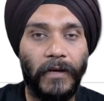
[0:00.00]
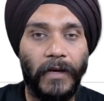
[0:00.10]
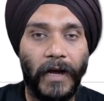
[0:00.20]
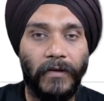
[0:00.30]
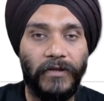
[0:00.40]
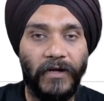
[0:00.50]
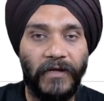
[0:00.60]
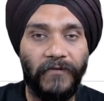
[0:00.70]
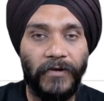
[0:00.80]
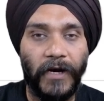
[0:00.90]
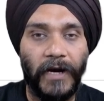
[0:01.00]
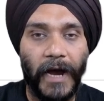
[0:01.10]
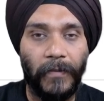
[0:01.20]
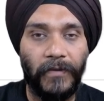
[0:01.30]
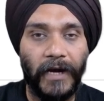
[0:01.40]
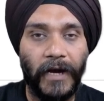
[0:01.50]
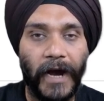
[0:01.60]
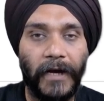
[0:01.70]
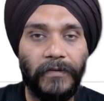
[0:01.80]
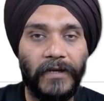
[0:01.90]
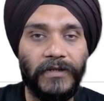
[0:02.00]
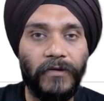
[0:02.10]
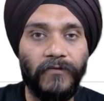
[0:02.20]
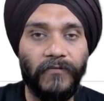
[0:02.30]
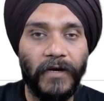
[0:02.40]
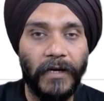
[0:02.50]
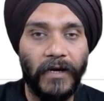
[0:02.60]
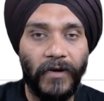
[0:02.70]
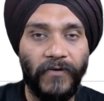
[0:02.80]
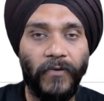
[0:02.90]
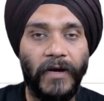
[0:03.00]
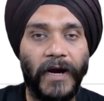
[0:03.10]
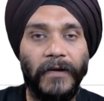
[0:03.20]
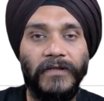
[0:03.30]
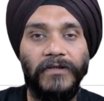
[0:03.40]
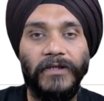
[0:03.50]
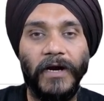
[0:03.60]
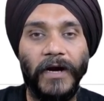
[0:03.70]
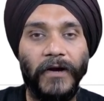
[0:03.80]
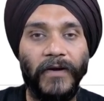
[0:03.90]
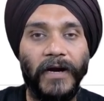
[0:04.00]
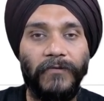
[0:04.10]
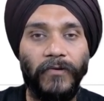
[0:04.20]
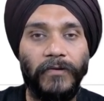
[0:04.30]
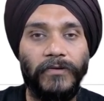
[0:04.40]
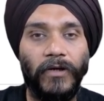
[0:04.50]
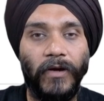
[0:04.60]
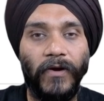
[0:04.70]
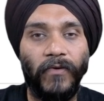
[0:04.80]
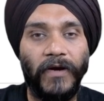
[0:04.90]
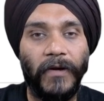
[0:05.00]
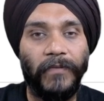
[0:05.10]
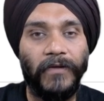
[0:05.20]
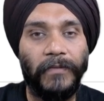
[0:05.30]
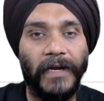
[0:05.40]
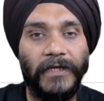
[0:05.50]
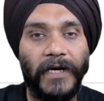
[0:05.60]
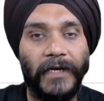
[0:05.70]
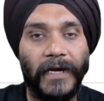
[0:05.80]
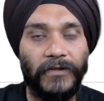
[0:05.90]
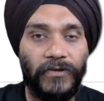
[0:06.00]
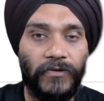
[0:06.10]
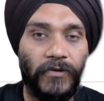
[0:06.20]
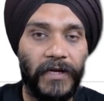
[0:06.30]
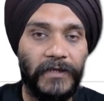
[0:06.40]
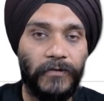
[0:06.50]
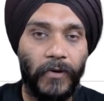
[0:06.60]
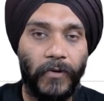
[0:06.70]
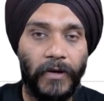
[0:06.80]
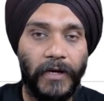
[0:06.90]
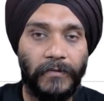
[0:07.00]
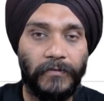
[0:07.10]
Under the Configure tab, click Add Passkey Profile. We will name this Strict Hardware Enforced. We will limit the passkey types to device bound only.